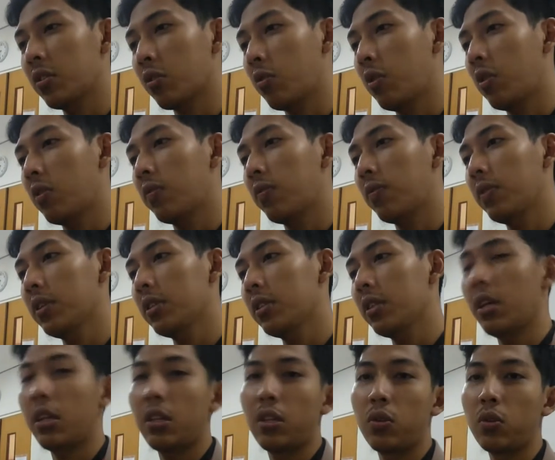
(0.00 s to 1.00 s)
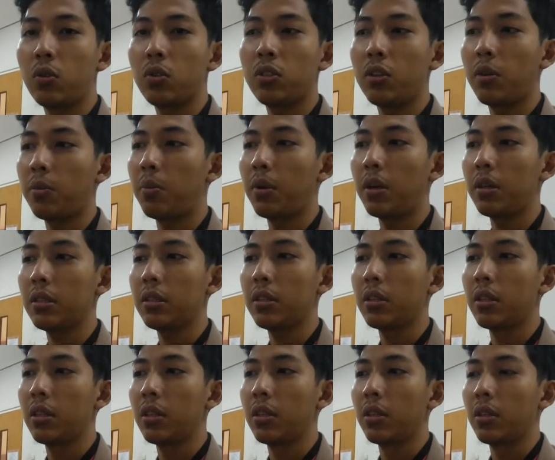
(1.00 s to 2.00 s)
square feet and used
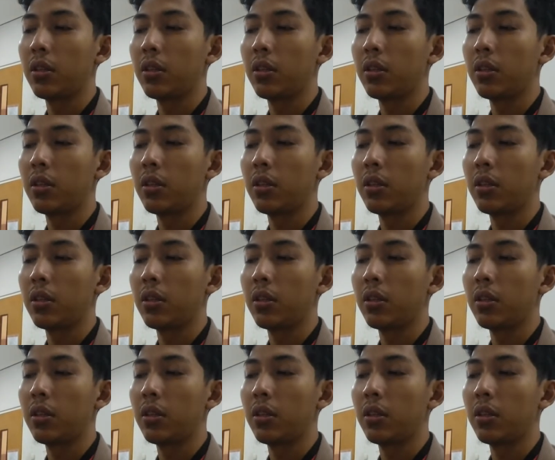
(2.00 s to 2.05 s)
about